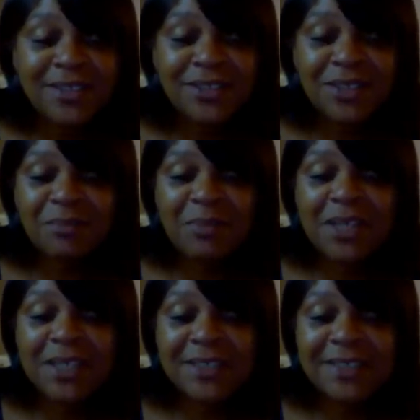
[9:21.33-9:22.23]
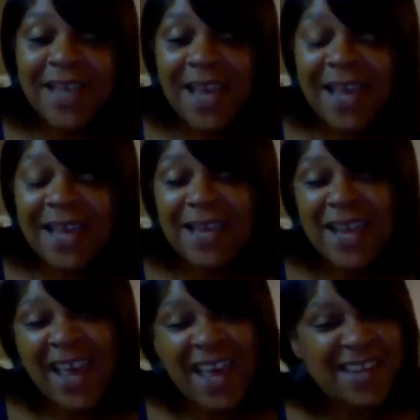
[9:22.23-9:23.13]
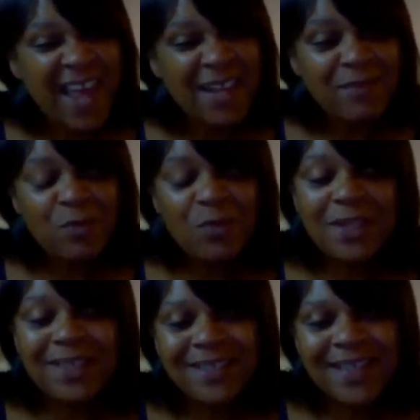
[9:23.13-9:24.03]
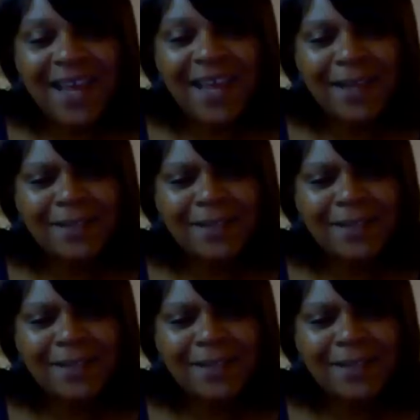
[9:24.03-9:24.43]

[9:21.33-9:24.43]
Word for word: It took me a day, and not even really a day,